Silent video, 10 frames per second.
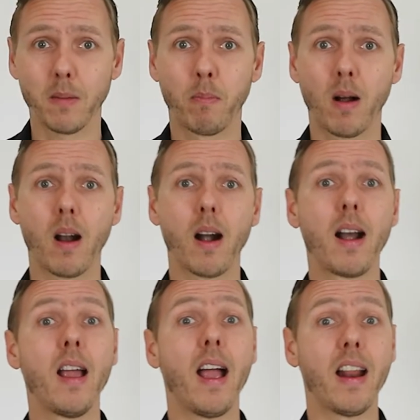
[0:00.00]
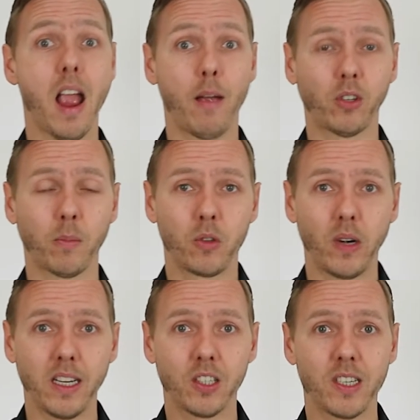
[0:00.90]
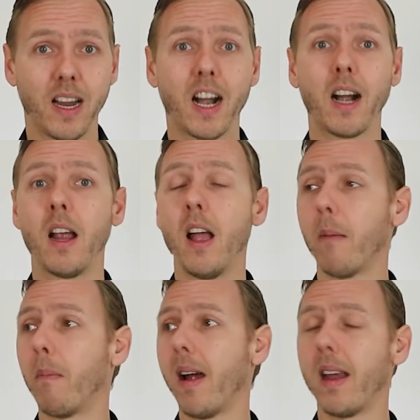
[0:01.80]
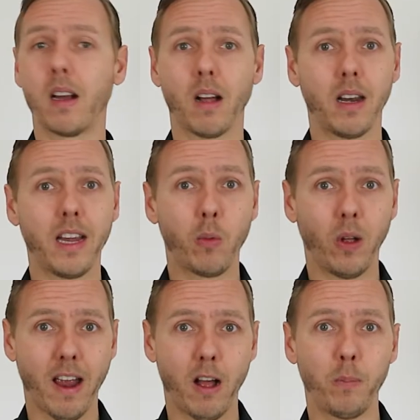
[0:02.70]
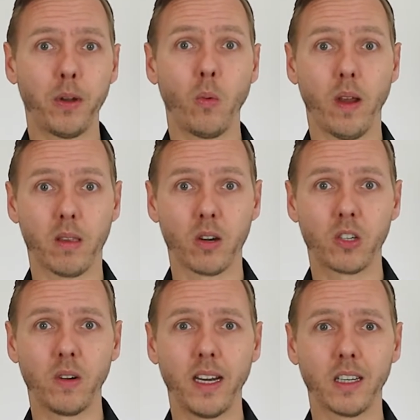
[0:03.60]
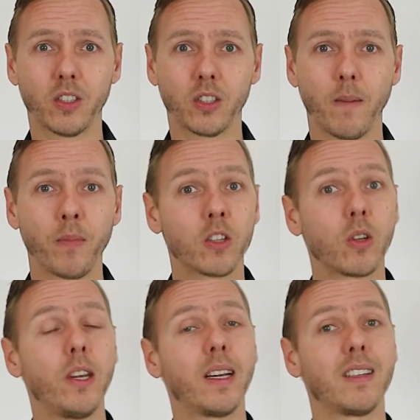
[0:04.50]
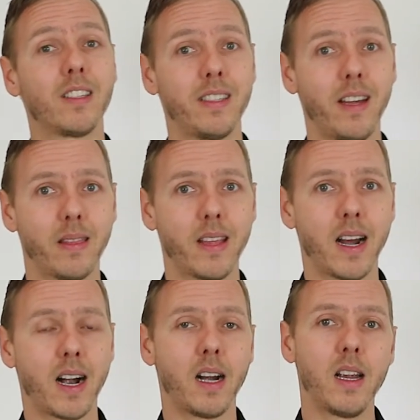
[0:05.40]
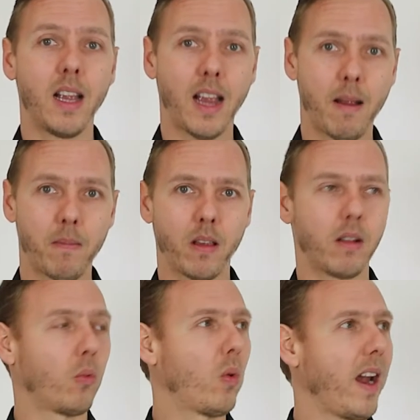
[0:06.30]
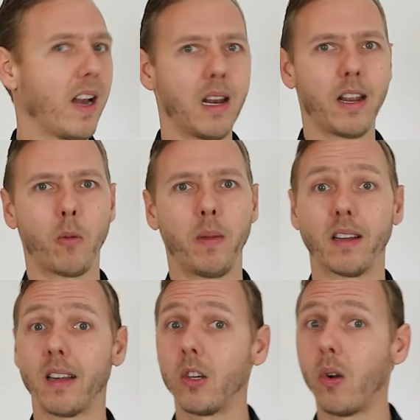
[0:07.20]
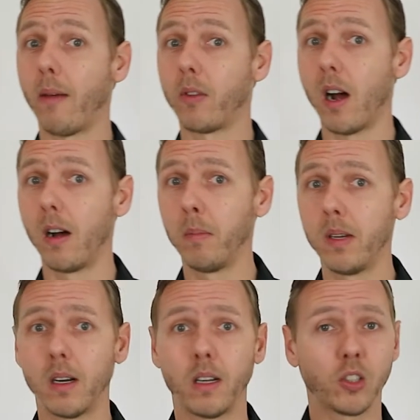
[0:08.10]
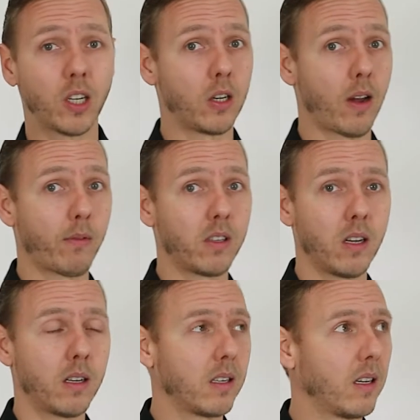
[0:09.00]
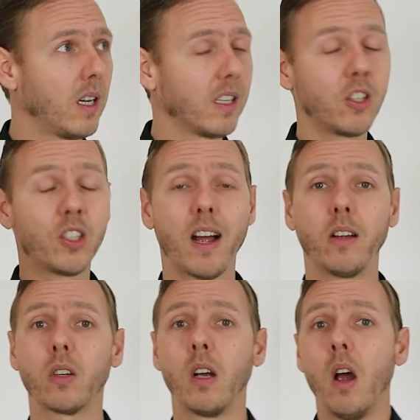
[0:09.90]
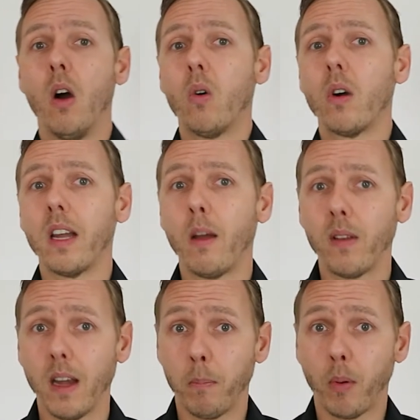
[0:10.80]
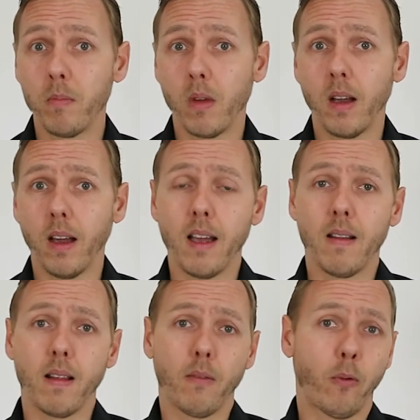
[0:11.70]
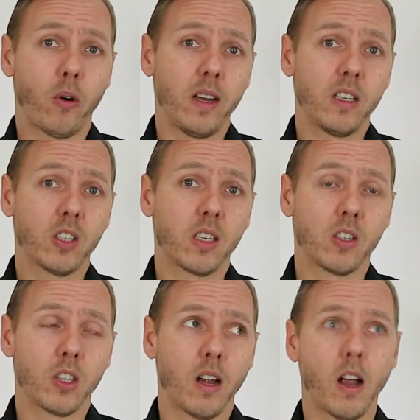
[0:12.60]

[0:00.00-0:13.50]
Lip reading: the bar and have some drinks there. My colleague will help you with your drinks. So you can sit there and wait a little bit, and you have the ambiance and you have the sound. Or even in for instance,